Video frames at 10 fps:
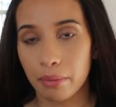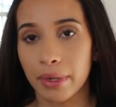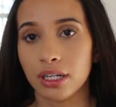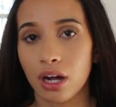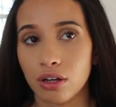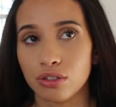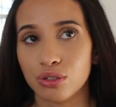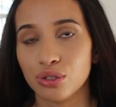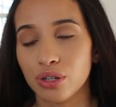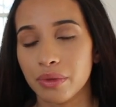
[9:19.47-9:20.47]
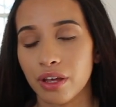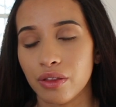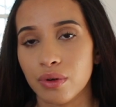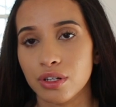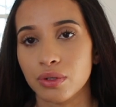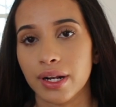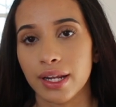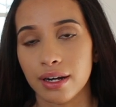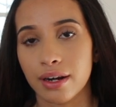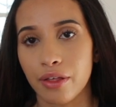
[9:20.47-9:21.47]
My dog also chewed up the other one so I
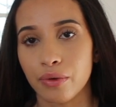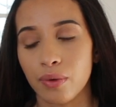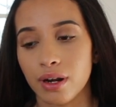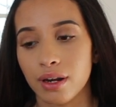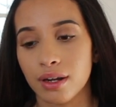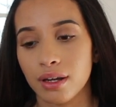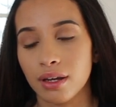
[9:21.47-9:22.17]
needed another one.